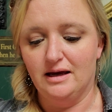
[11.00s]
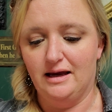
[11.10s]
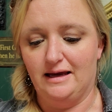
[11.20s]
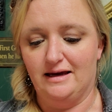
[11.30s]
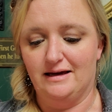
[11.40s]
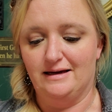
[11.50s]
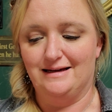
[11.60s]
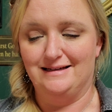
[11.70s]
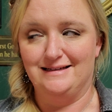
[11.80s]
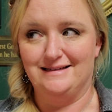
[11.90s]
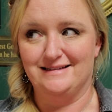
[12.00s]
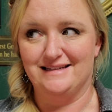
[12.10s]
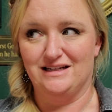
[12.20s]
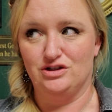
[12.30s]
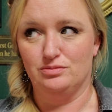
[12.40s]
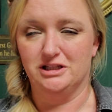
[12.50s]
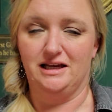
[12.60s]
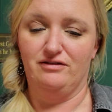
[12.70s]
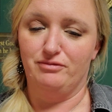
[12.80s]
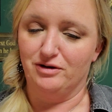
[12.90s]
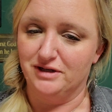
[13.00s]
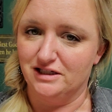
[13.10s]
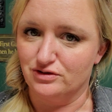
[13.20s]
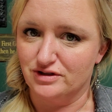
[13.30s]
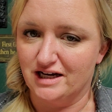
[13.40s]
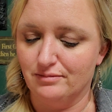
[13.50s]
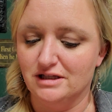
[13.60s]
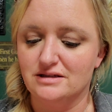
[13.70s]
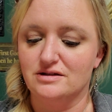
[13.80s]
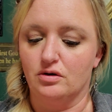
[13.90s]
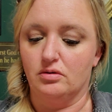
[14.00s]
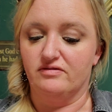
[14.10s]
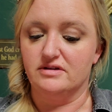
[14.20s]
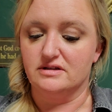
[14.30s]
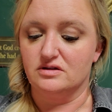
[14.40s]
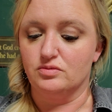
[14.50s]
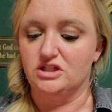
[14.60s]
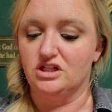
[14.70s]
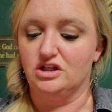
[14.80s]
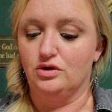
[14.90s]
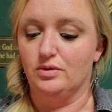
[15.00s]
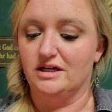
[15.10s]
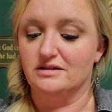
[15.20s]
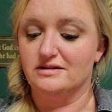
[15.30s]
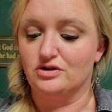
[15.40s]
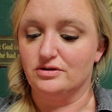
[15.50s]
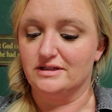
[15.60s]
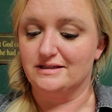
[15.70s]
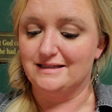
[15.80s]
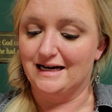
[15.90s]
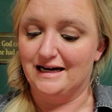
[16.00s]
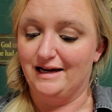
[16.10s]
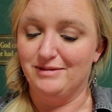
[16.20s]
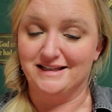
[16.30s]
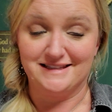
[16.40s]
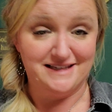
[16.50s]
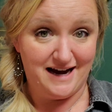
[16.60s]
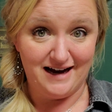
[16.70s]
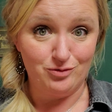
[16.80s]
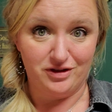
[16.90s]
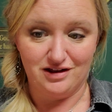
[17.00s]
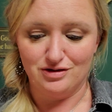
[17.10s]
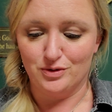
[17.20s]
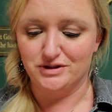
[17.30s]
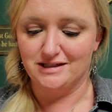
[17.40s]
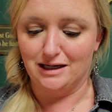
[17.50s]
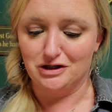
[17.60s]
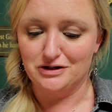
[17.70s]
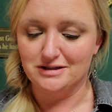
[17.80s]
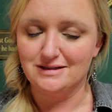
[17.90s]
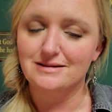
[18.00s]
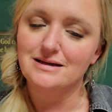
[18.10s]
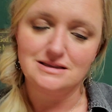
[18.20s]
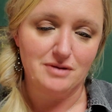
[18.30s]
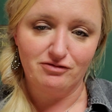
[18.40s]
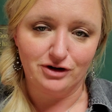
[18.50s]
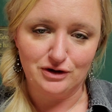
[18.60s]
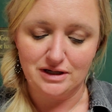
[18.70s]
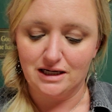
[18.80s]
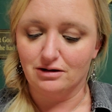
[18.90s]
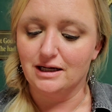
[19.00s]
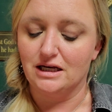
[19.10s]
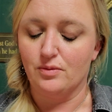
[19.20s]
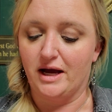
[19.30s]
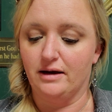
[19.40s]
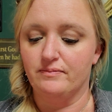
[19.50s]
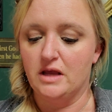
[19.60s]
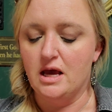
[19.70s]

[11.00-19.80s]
And I do believe my readings are timeless, so if this is reaching you at a certain time that's not within those standards, then it's meant for you to hear anyway.